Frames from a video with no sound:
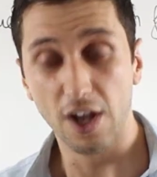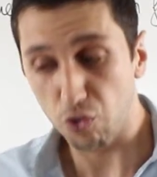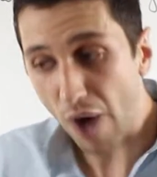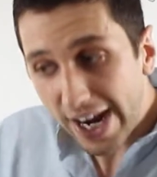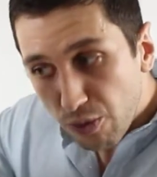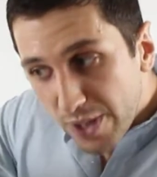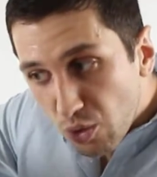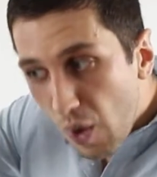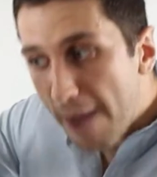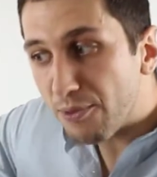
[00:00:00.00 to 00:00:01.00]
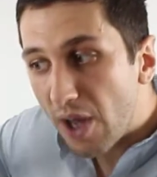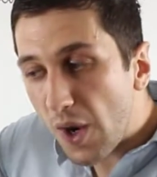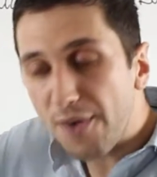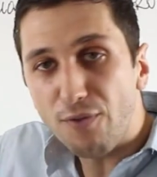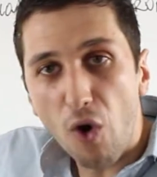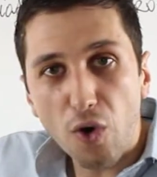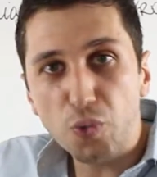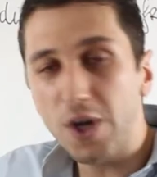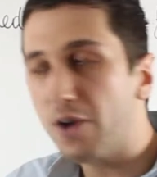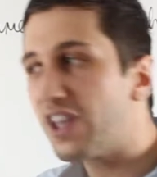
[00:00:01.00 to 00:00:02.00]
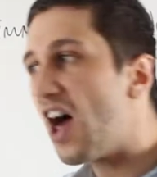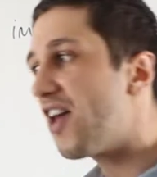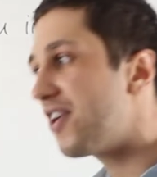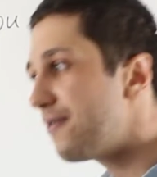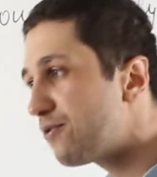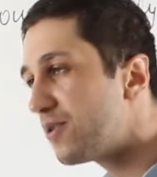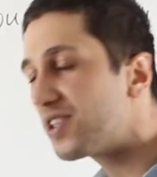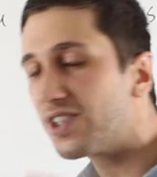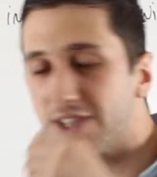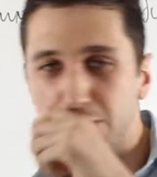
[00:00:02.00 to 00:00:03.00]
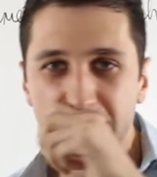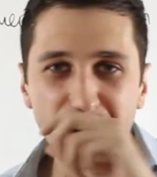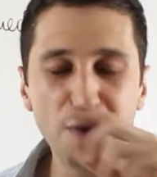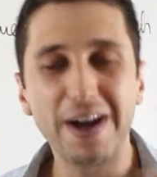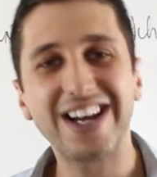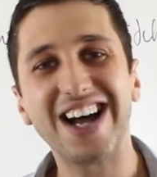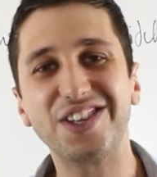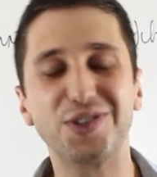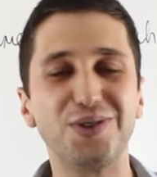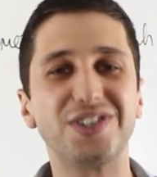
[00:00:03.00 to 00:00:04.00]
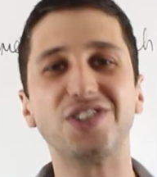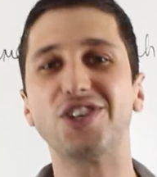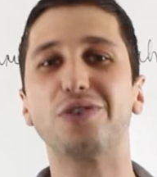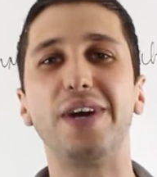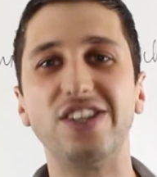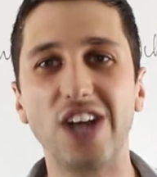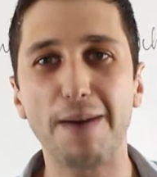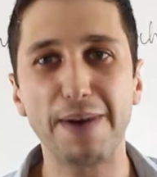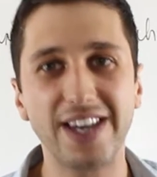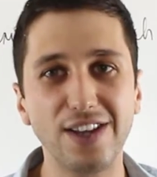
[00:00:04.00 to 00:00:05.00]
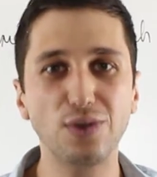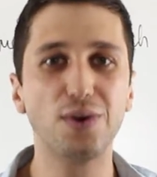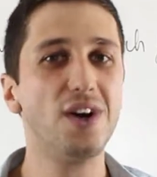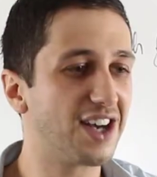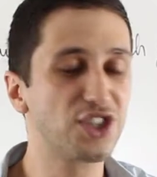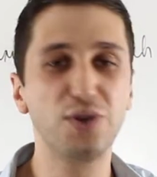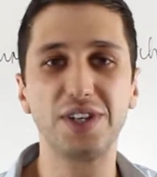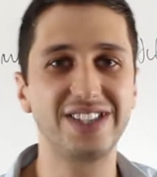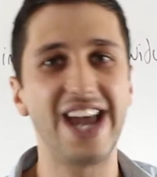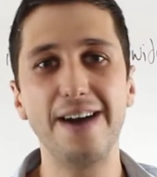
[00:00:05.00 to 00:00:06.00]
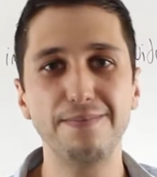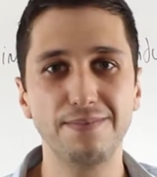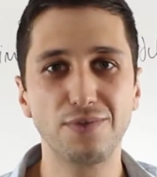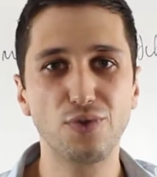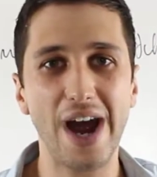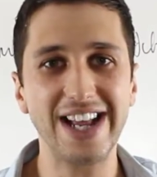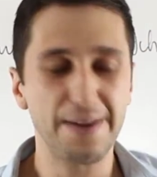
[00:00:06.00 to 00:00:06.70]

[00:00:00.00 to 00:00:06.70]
Right? We swipe on our phone, we look at other influencers, we see, oh my God, they're doing such a great job. I can't do as good as them, right?